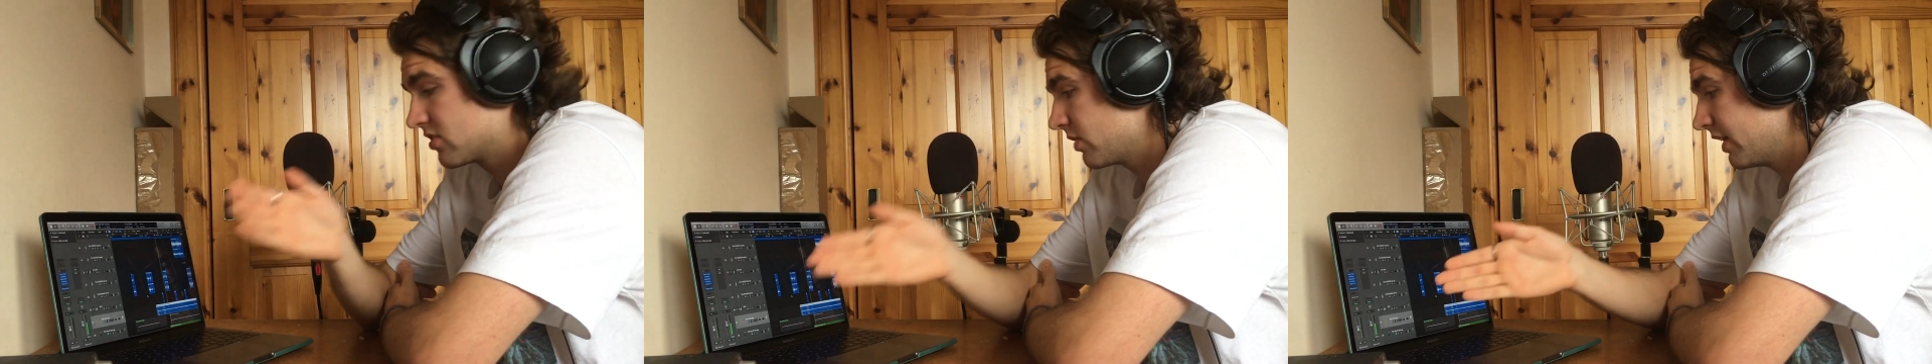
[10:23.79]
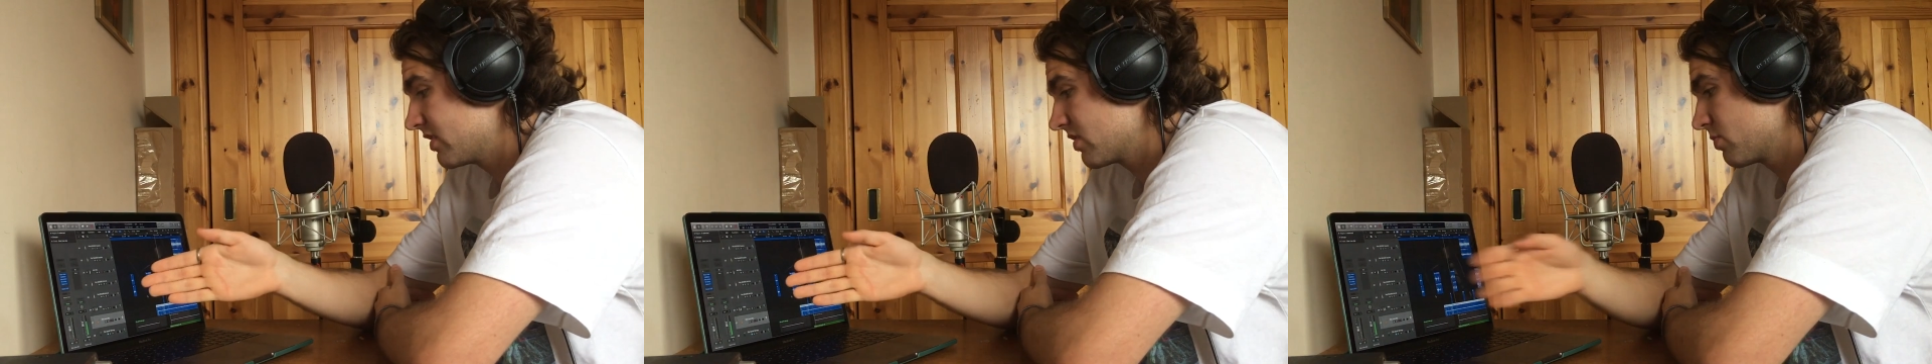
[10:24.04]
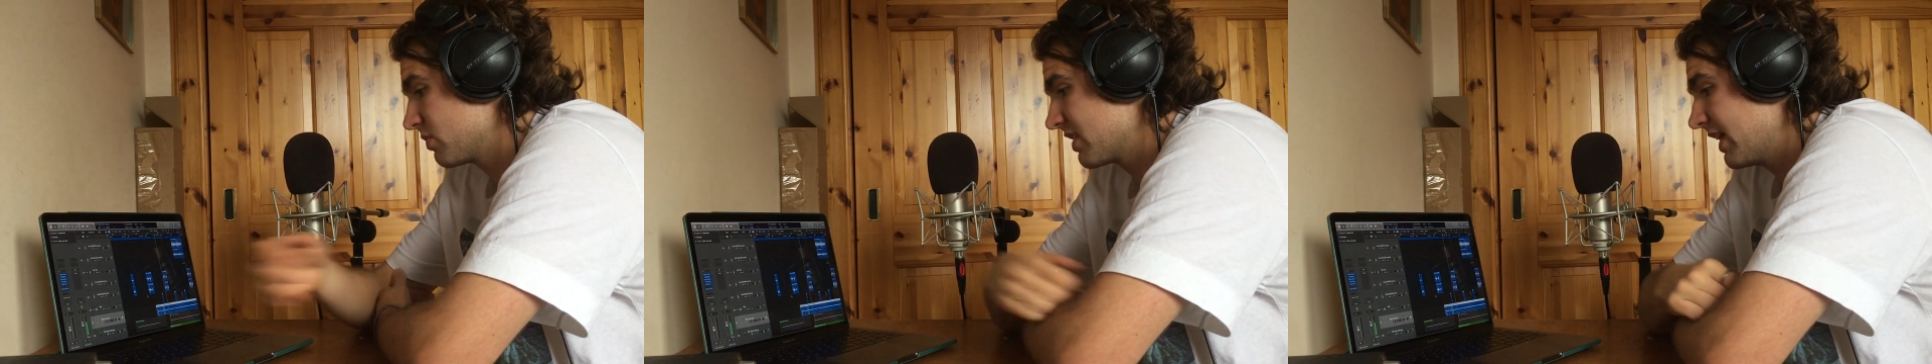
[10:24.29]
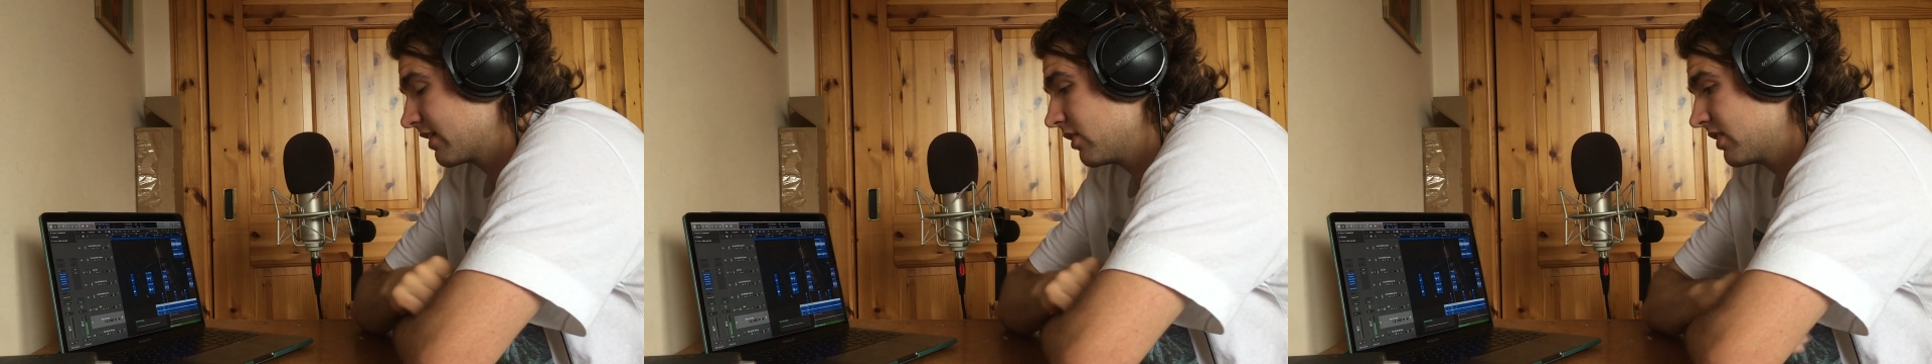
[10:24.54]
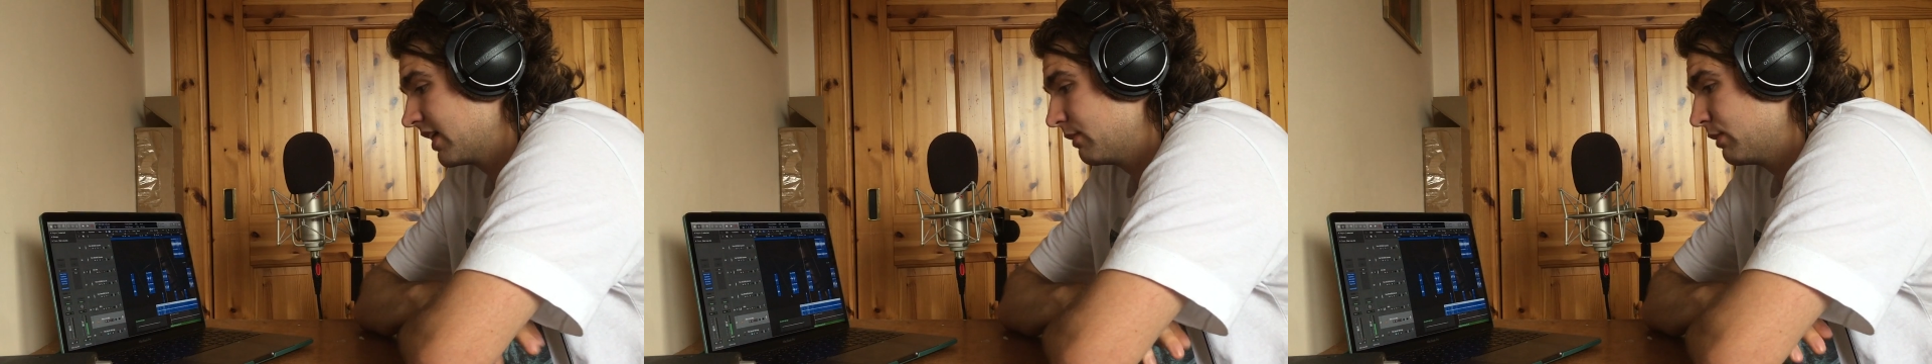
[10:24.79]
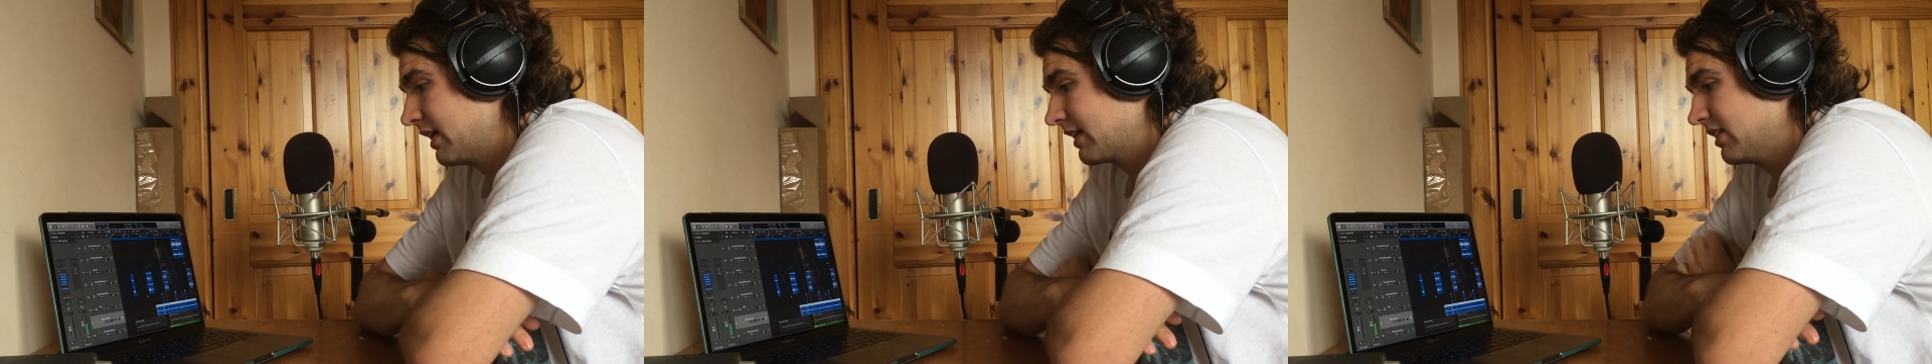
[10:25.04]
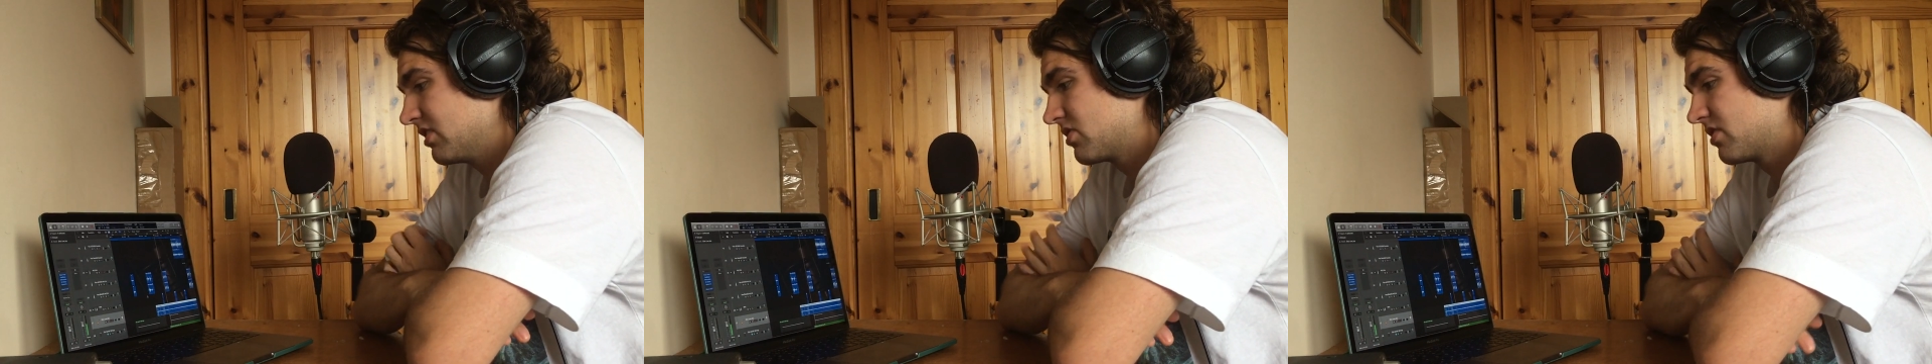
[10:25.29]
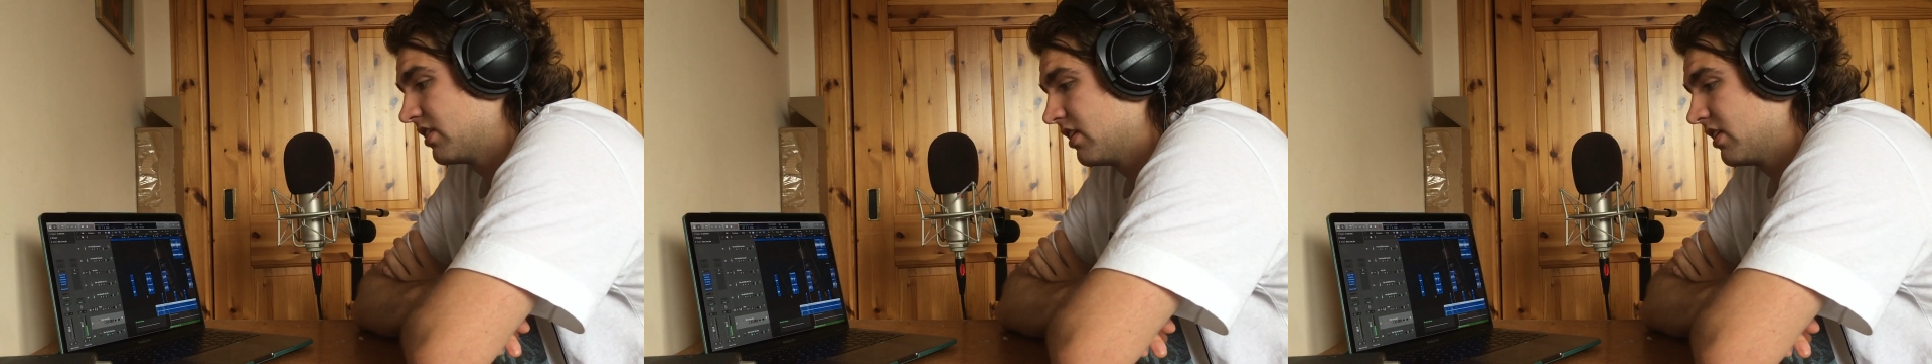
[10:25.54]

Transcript: So I just was like, okay, well I can just